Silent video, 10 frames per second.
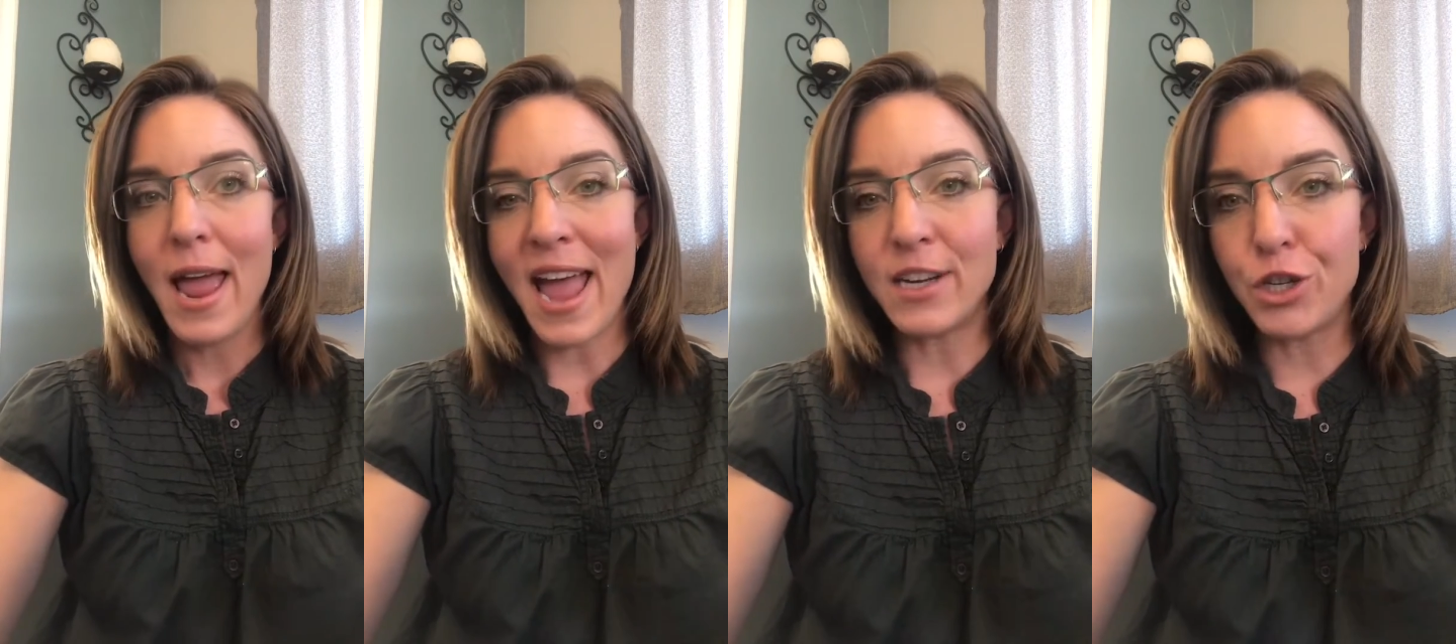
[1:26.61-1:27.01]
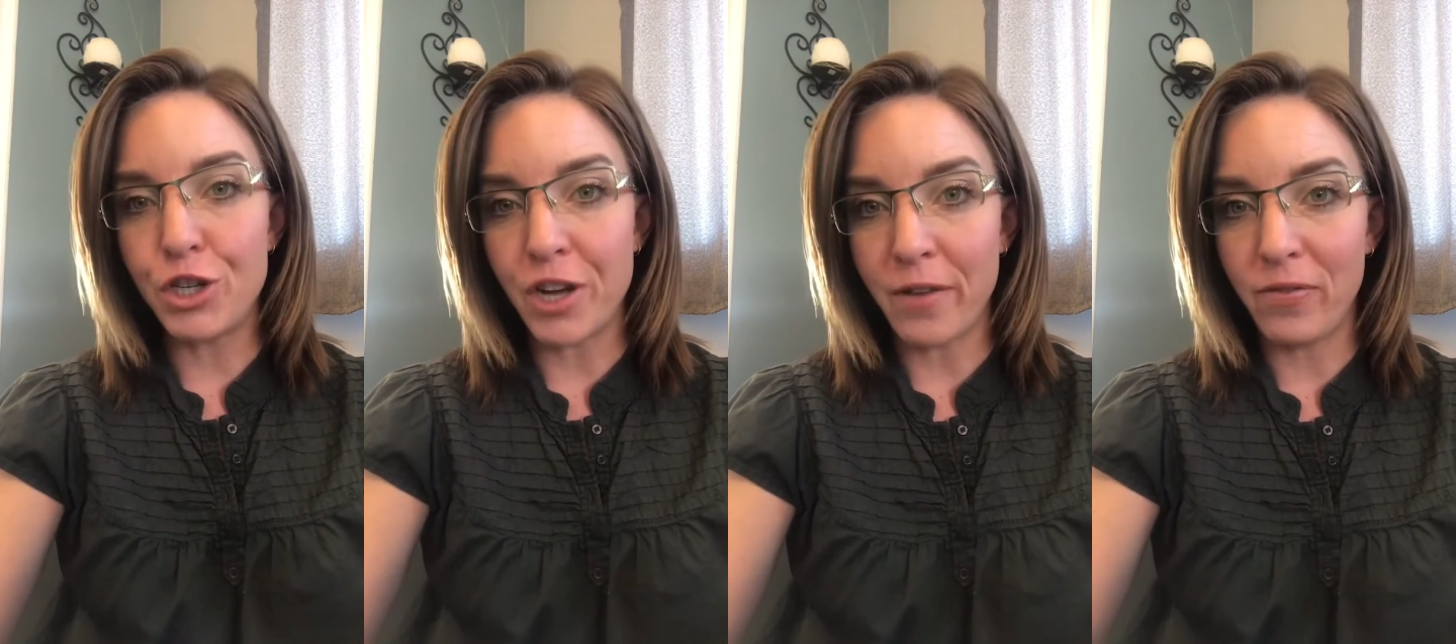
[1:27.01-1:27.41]
and
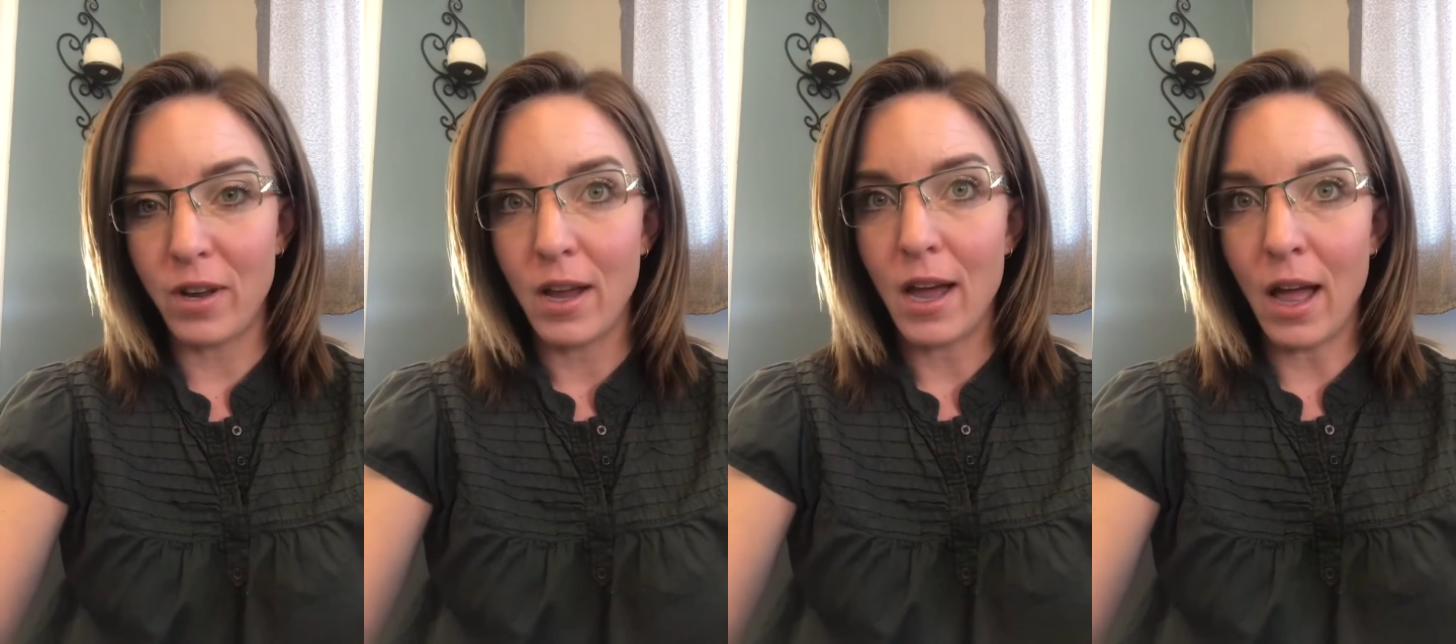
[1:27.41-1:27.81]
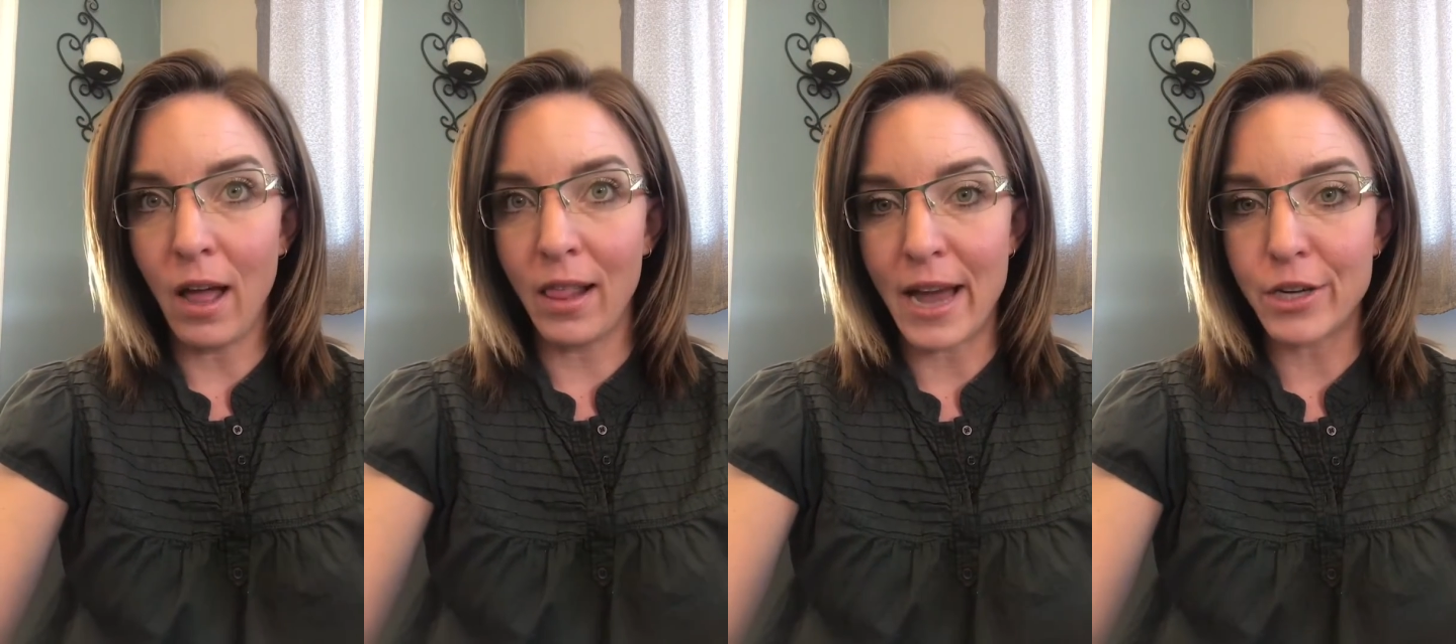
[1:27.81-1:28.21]
shift
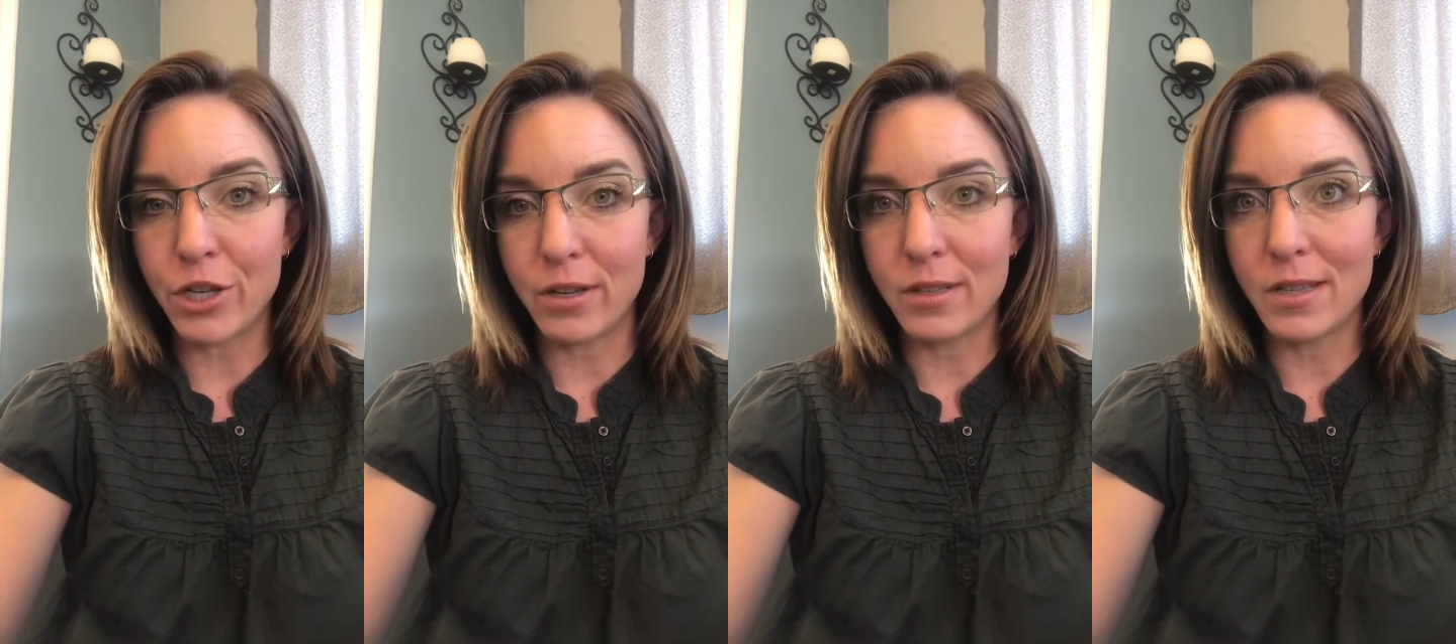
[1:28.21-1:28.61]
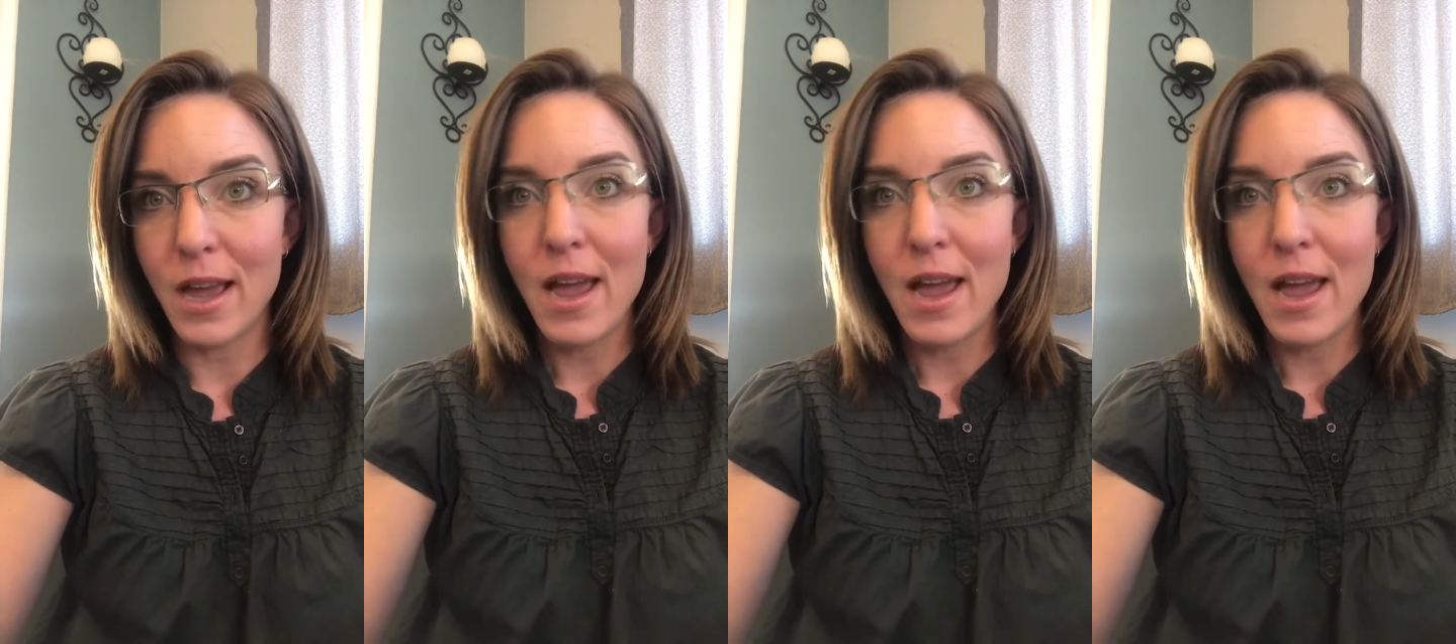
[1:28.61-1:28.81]
elections.